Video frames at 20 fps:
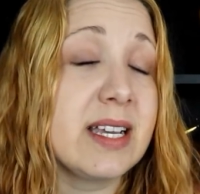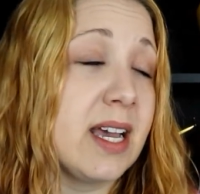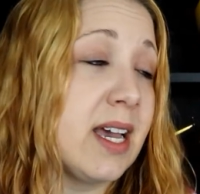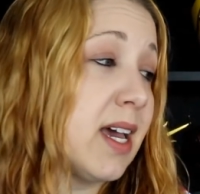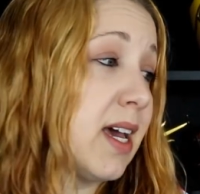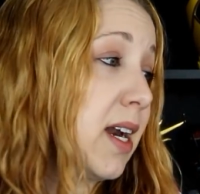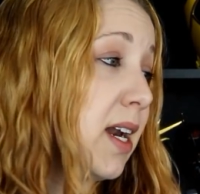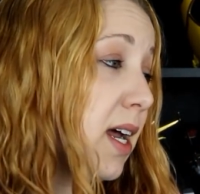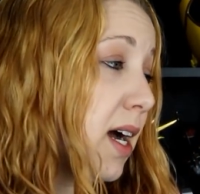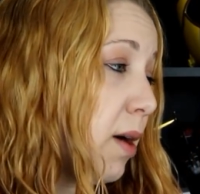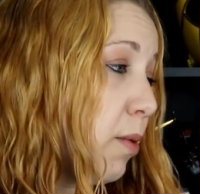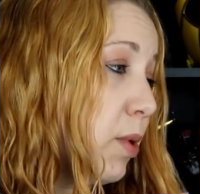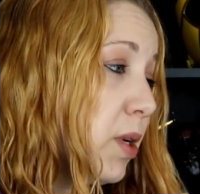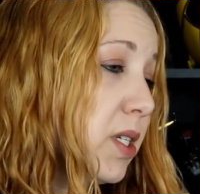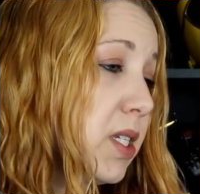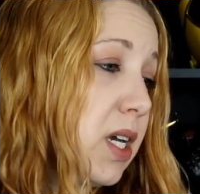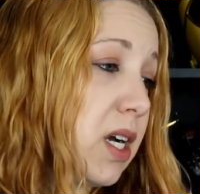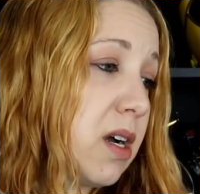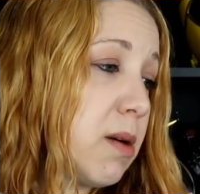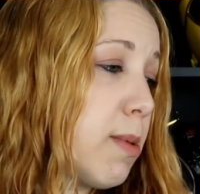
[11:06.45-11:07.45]
And I
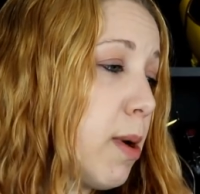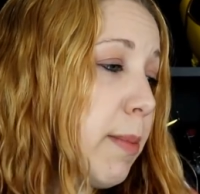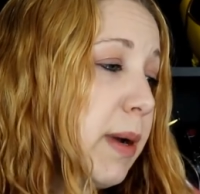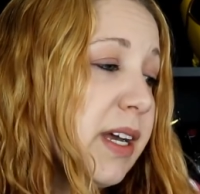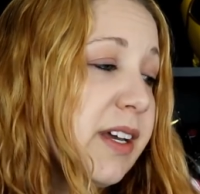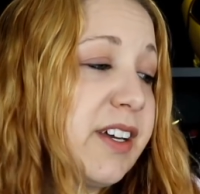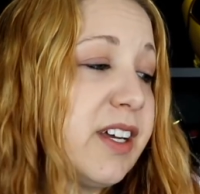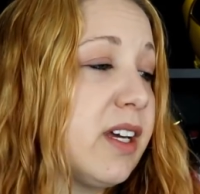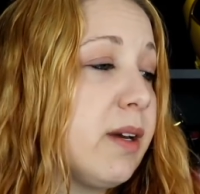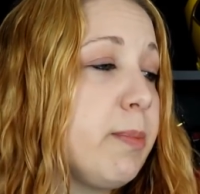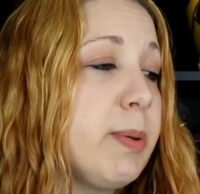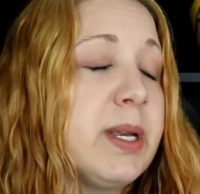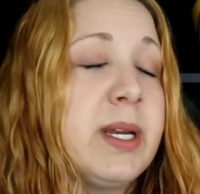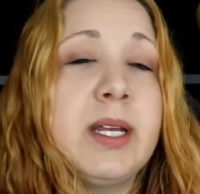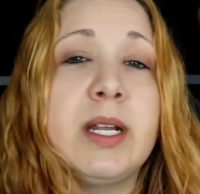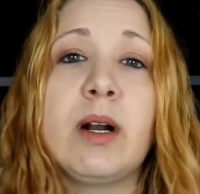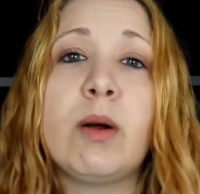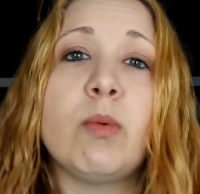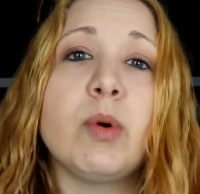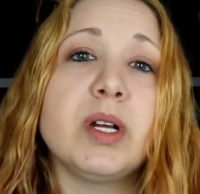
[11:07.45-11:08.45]
want to talk about my
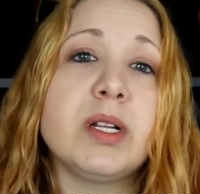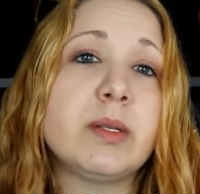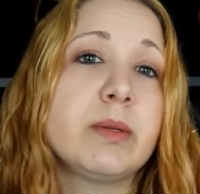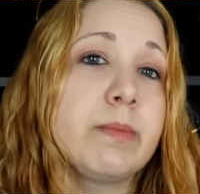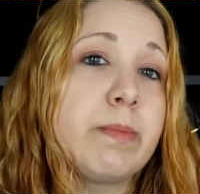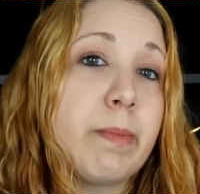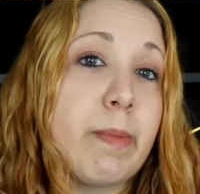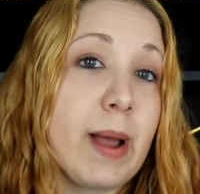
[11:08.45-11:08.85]
opinion on what